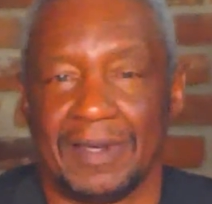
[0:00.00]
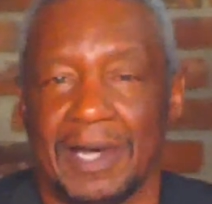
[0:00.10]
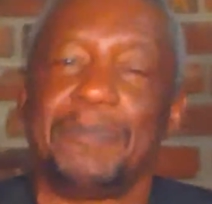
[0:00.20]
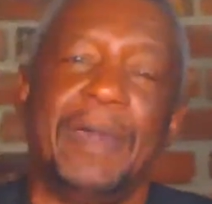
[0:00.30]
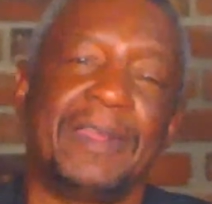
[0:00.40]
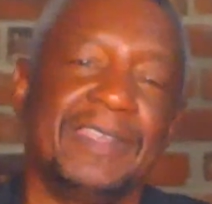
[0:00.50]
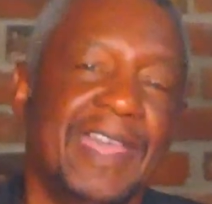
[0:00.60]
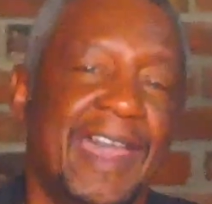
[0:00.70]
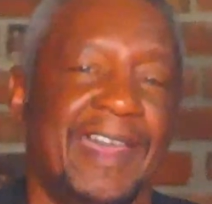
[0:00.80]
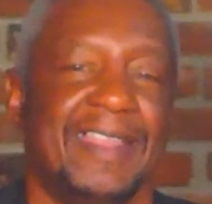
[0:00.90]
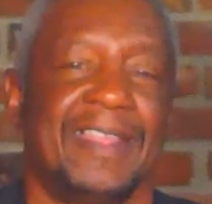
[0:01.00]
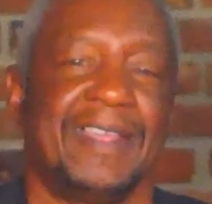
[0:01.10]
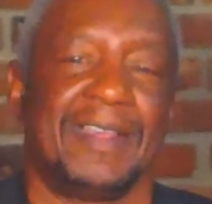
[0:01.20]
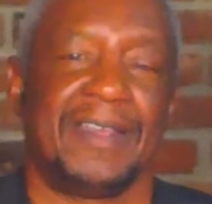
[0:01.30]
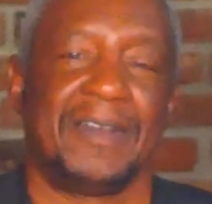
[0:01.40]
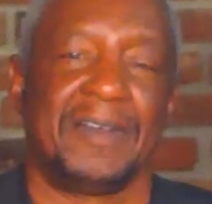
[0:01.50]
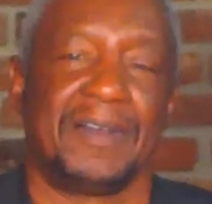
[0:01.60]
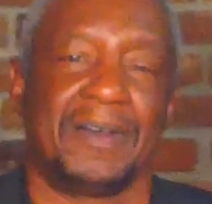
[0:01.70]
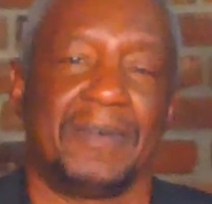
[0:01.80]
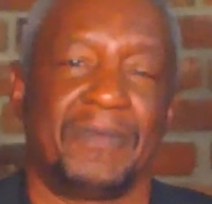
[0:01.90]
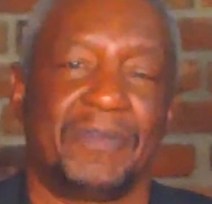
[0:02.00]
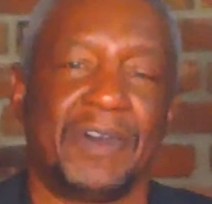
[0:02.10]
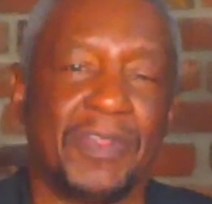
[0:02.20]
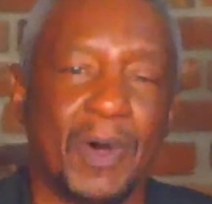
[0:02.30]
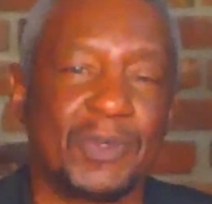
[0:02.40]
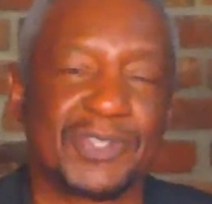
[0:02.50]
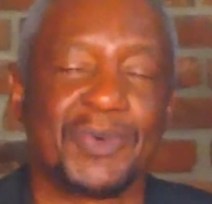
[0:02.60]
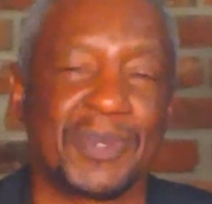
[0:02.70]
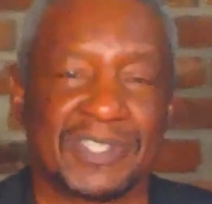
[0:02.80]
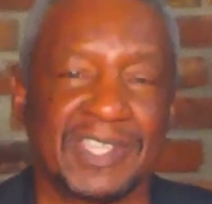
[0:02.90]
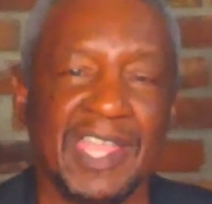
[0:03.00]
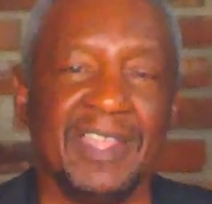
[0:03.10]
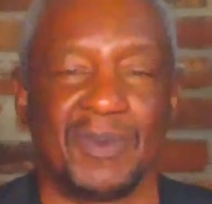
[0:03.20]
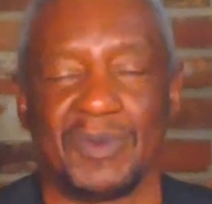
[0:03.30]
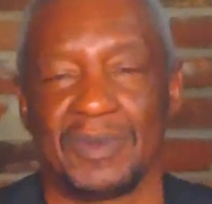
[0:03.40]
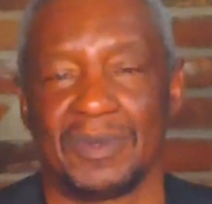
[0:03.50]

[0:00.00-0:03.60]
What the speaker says: Or better yet, for those who are single,